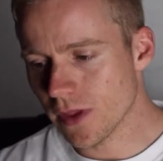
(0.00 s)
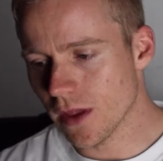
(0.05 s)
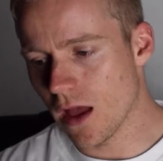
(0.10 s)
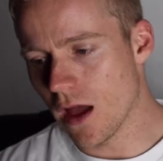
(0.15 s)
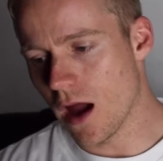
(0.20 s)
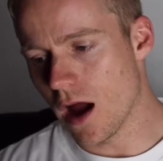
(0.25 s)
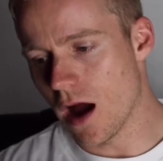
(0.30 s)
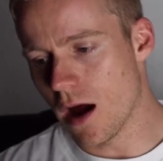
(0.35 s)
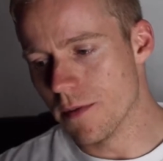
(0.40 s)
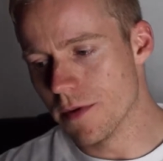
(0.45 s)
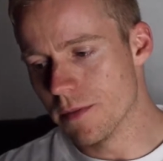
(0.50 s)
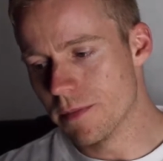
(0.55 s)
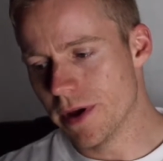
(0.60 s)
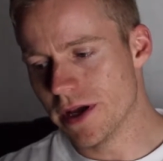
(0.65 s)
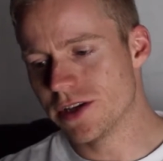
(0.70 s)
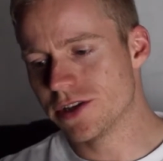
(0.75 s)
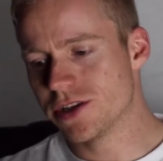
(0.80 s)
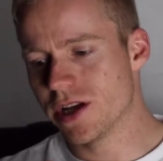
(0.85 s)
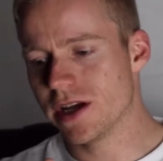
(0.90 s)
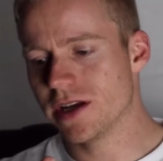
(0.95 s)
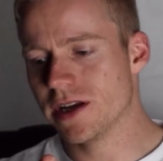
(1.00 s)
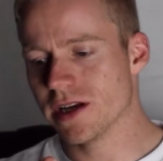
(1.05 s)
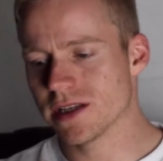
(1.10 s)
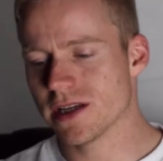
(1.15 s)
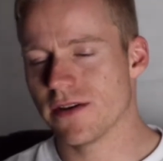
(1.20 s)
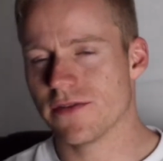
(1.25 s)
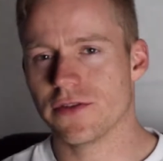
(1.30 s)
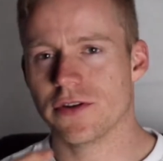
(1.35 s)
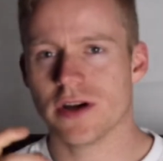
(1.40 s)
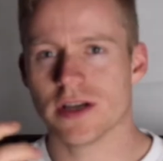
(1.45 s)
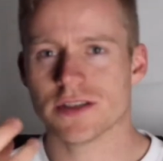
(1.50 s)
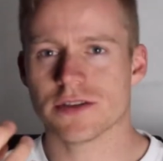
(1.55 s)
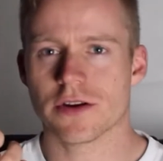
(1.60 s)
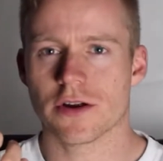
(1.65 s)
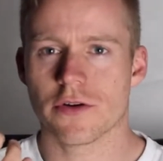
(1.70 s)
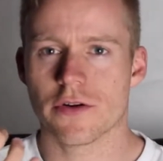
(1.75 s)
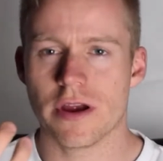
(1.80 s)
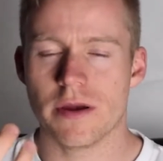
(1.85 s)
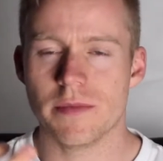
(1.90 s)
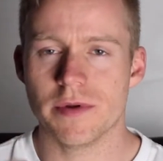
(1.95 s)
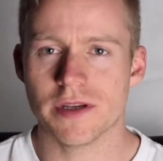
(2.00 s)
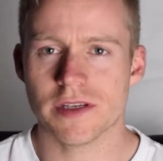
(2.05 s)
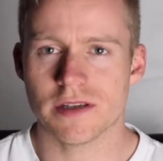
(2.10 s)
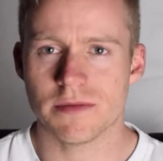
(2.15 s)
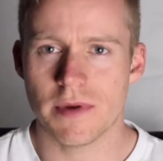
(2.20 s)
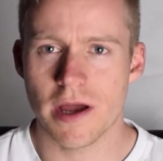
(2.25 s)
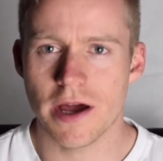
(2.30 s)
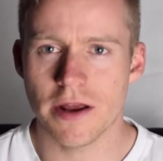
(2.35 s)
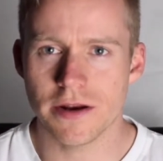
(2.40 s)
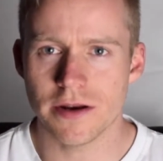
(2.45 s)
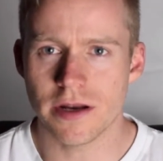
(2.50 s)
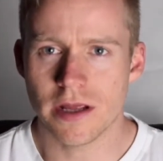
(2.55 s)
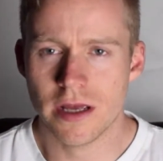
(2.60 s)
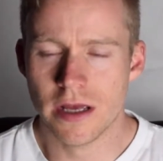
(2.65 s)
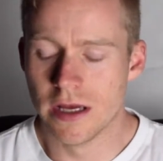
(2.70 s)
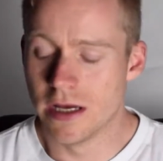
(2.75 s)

The peach tea does have a nice sort of creaminess about it.